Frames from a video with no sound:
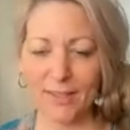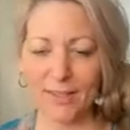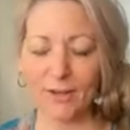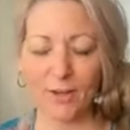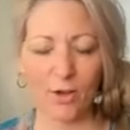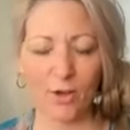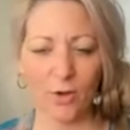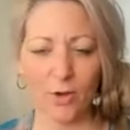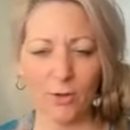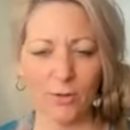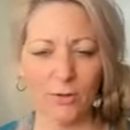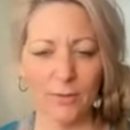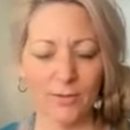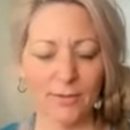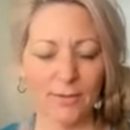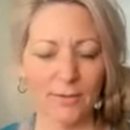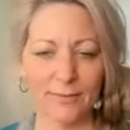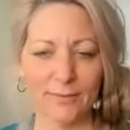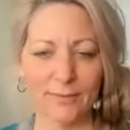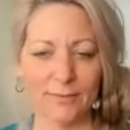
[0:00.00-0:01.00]
Not all,
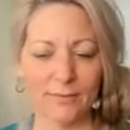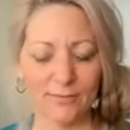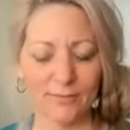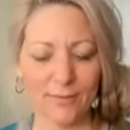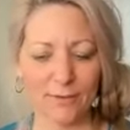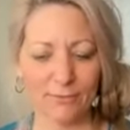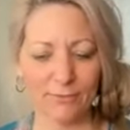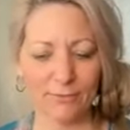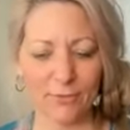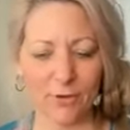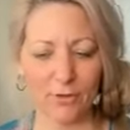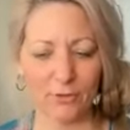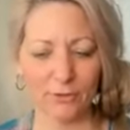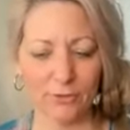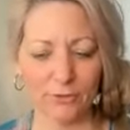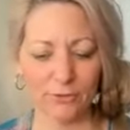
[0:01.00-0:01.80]
This is not for all.